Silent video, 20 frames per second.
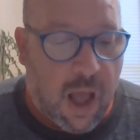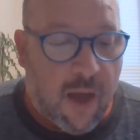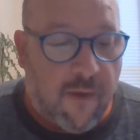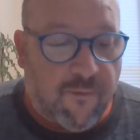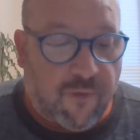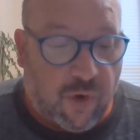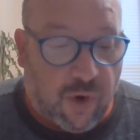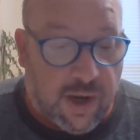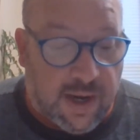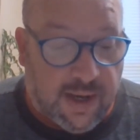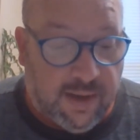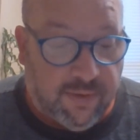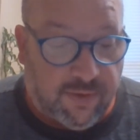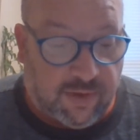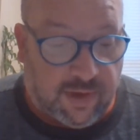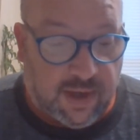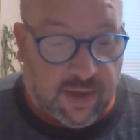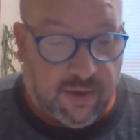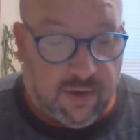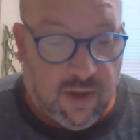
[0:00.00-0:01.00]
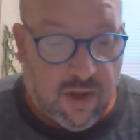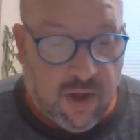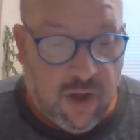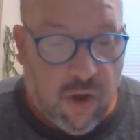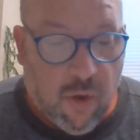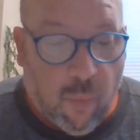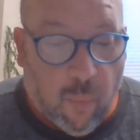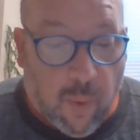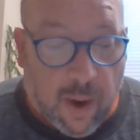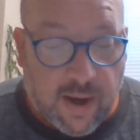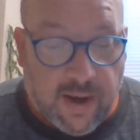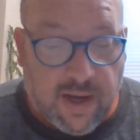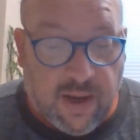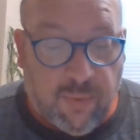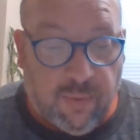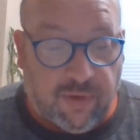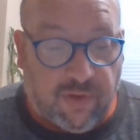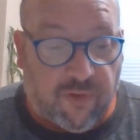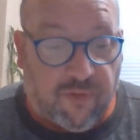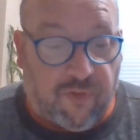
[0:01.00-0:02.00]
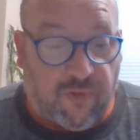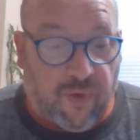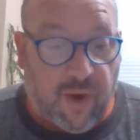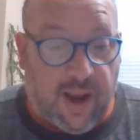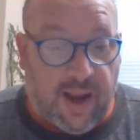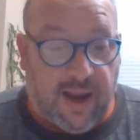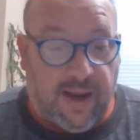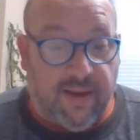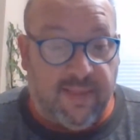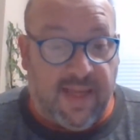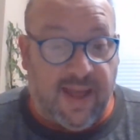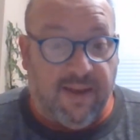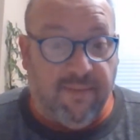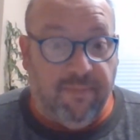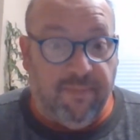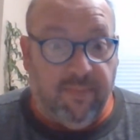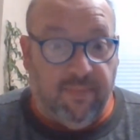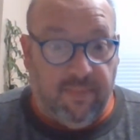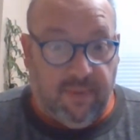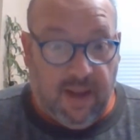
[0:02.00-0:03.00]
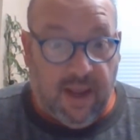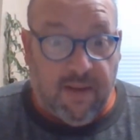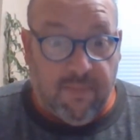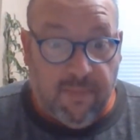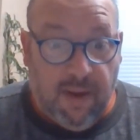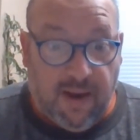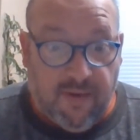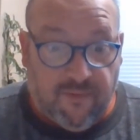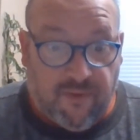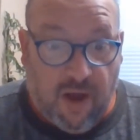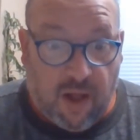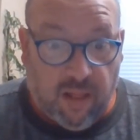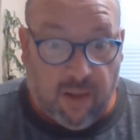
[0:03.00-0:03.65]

For an instant, Wendy was afraid that it might fall